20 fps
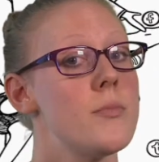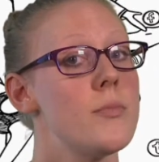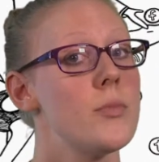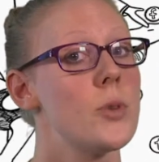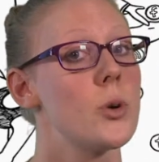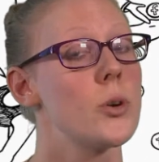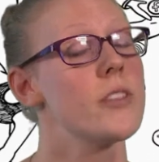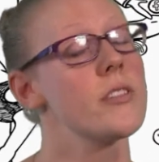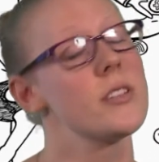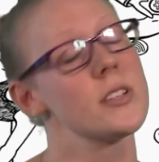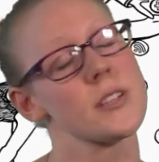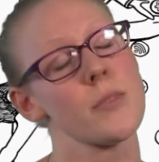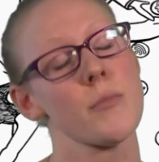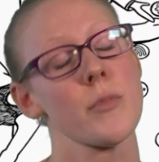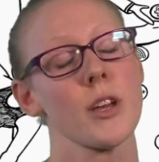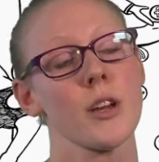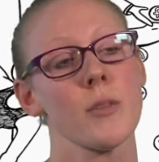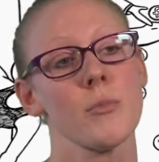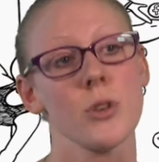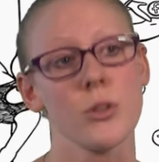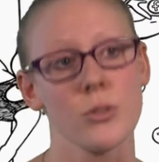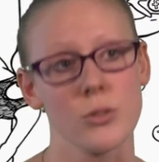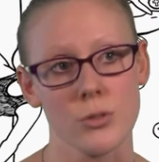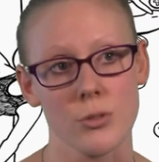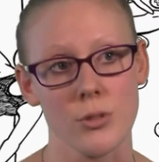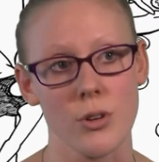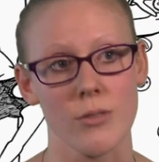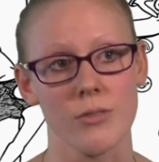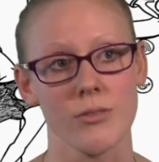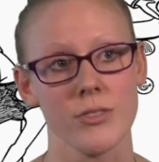Or if there's something I'm not so
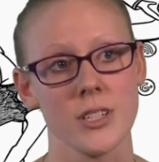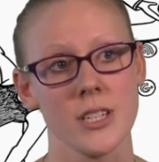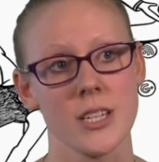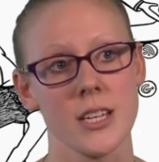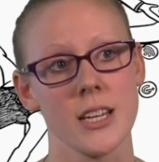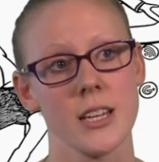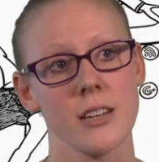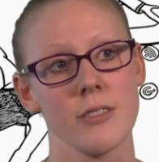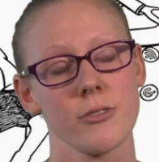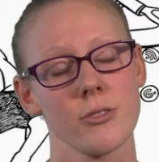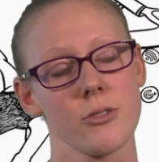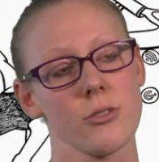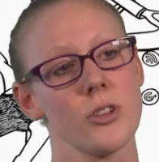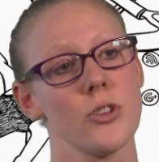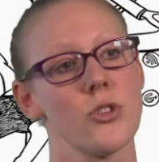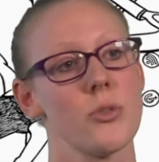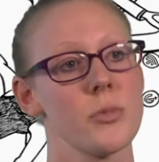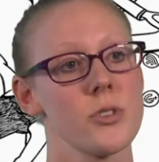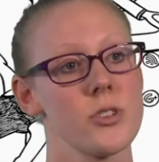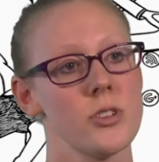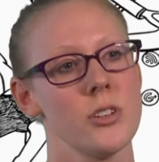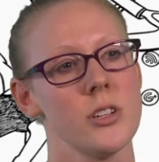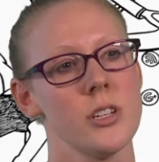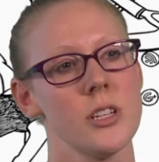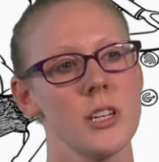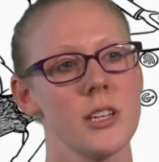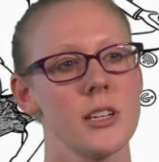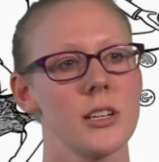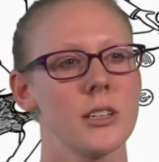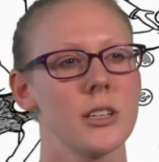confident in, I've got the
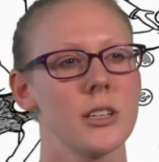opportunity to